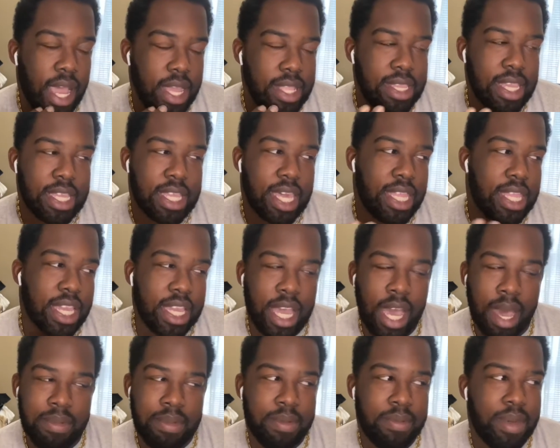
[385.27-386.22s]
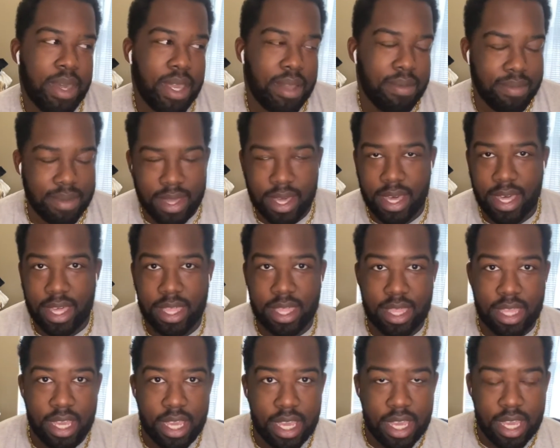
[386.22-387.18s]
I'll take out the compliment because,
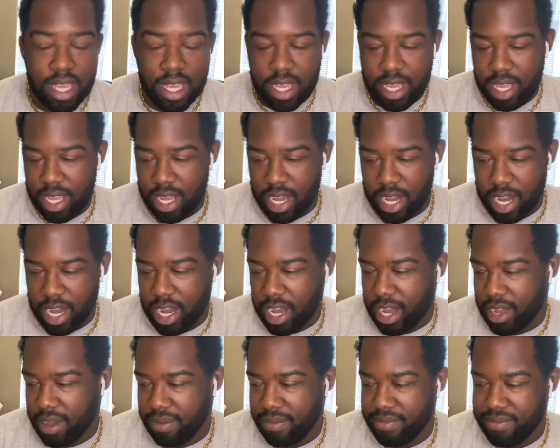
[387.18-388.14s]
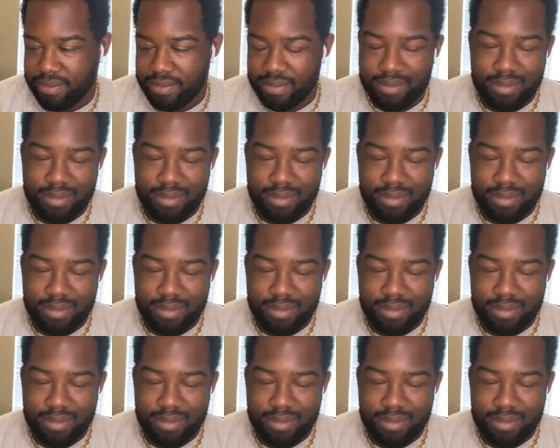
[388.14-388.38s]
um,